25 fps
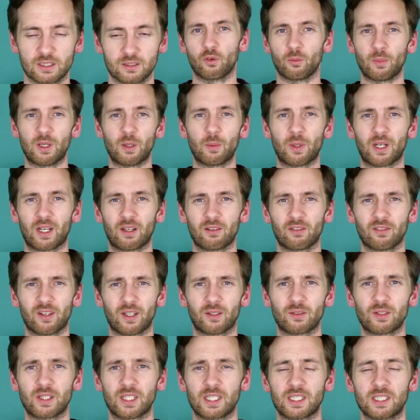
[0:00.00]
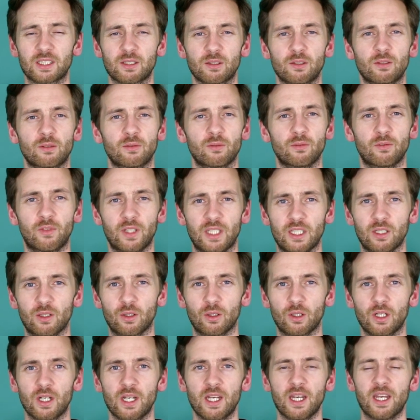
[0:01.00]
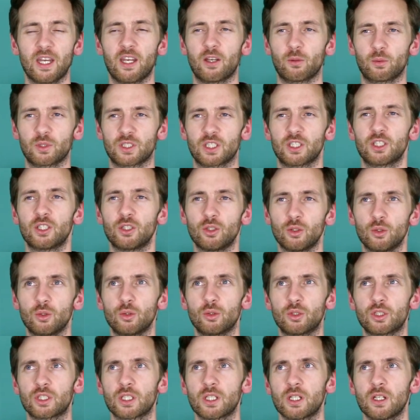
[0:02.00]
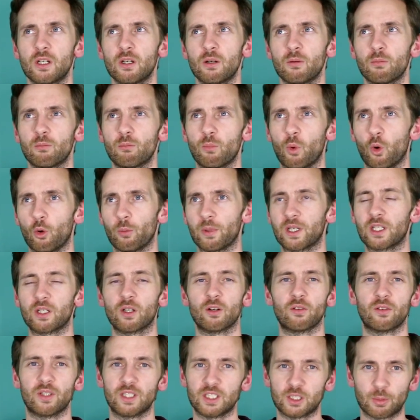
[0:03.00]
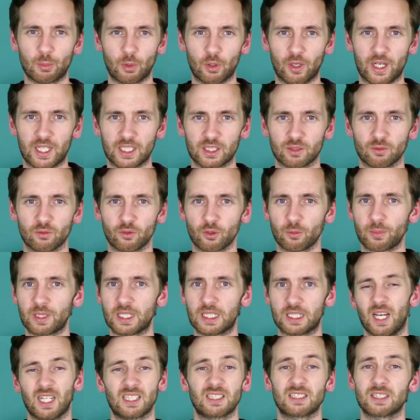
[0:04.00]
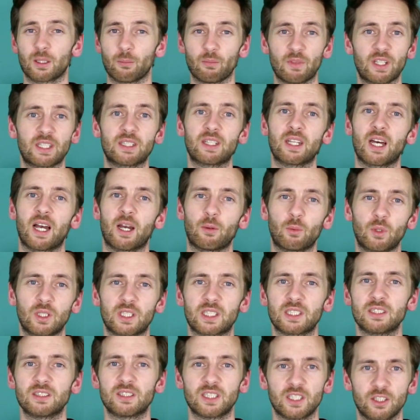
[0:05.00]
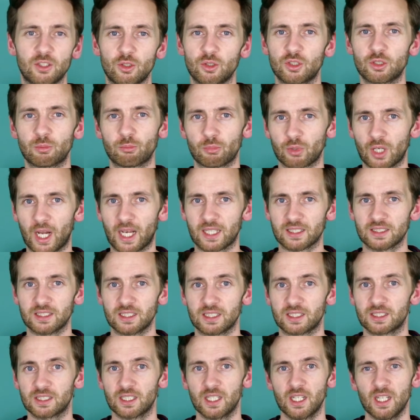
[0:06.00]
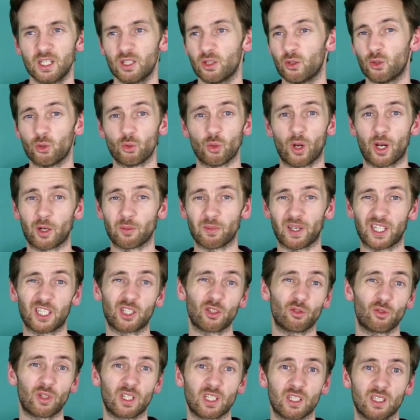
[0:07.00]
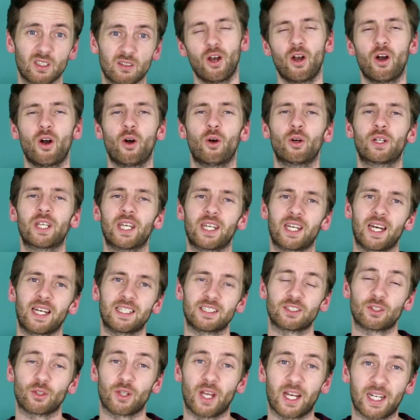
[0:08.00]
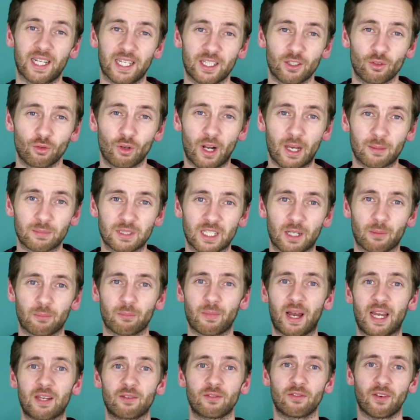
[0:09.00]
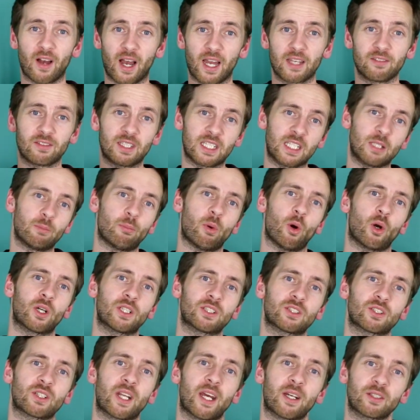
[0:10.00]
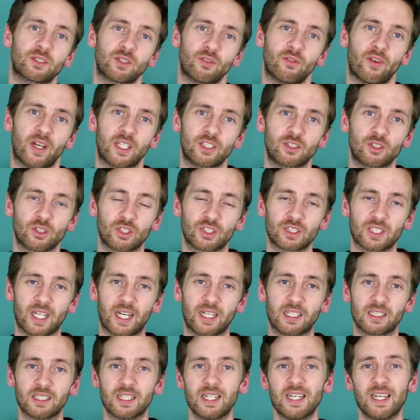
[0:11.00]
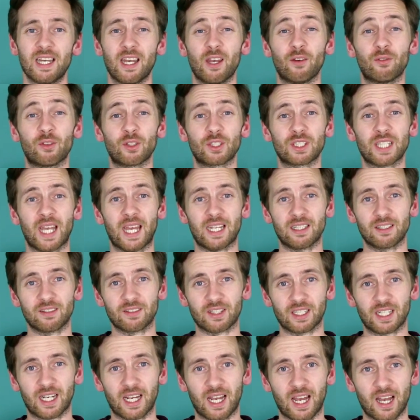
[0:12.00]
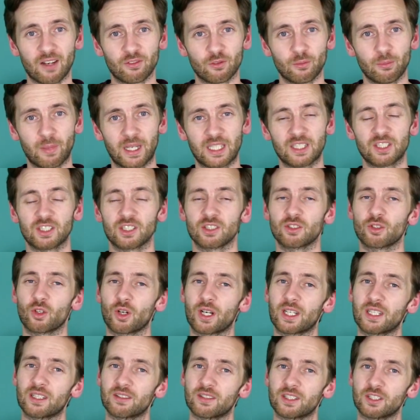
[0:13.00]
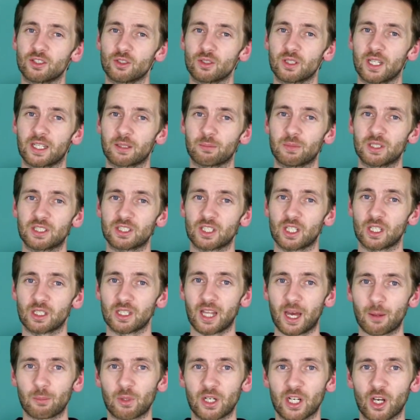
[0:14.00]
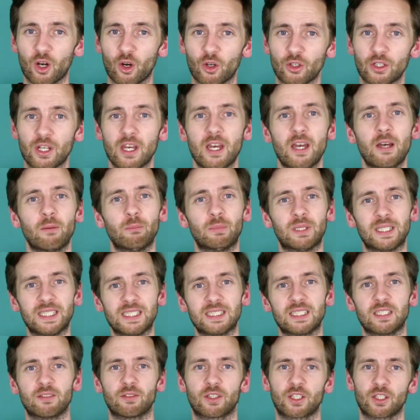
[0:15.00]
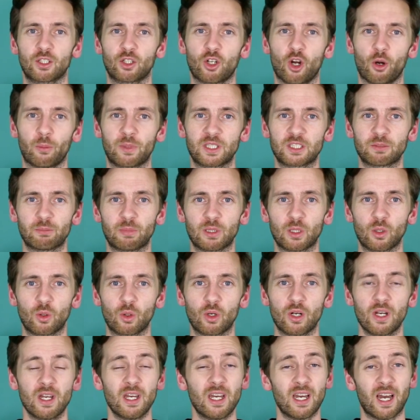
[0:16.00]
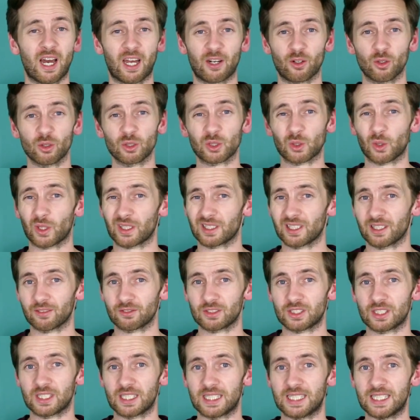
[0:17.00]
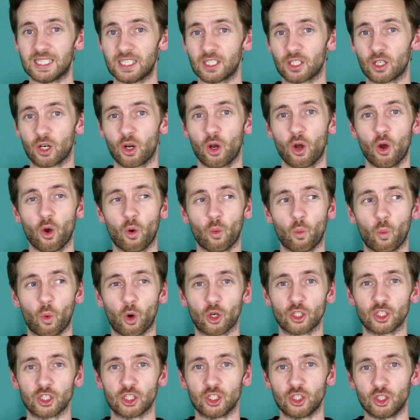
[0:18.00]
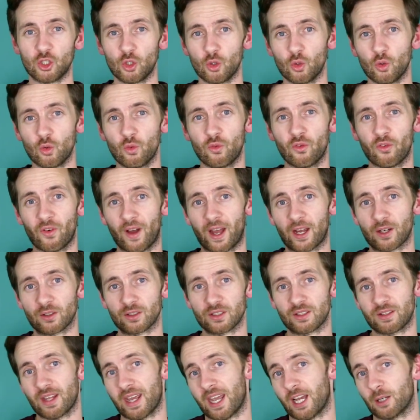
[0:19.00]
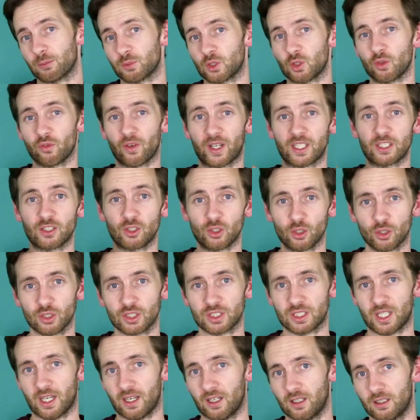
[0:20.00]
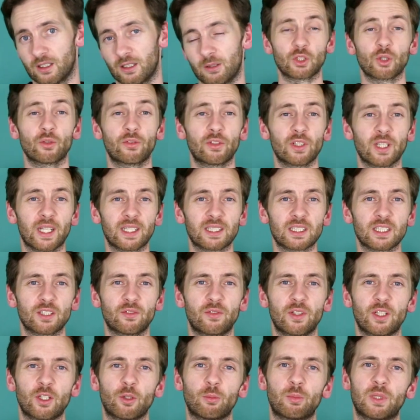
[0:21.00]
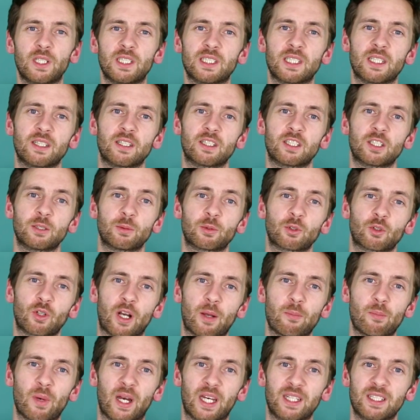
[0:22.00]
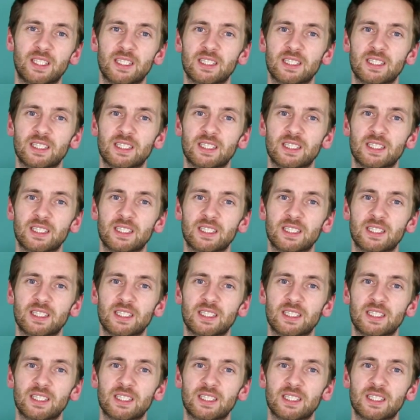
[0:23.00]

For me, when I found this video, it was a huge moment of inspiration for me, and something that I will continue to practice throughout my career. Okay guys, so that kind of wraps up my 5 key points on how to find your style. If there's anything I haven't mentioned or anything you'd like me to elaborate on, please leave it in the comments below. And also, I'd love to hear what you found that helped you find your style. So if you like this video, please hit the subscribe button.